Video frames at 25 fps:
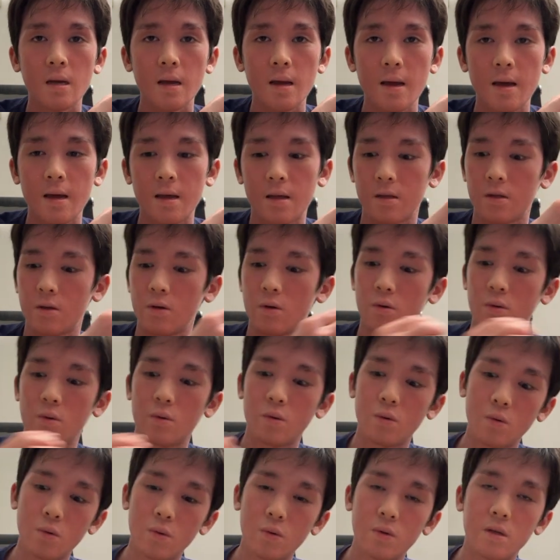and you
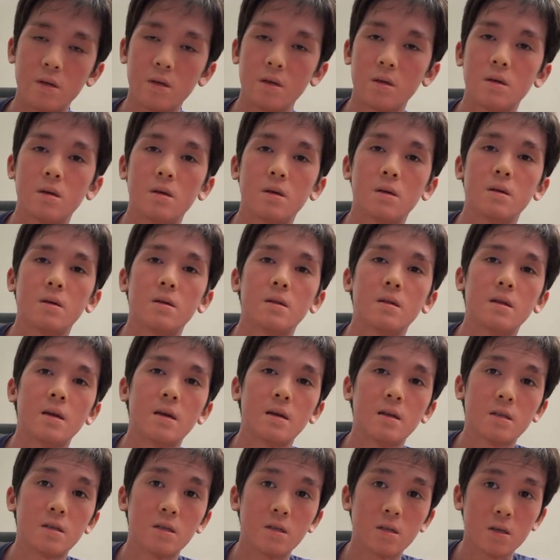do the
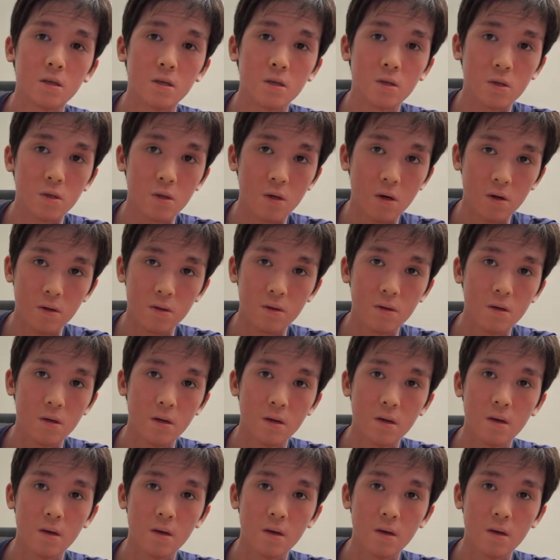dead sea salt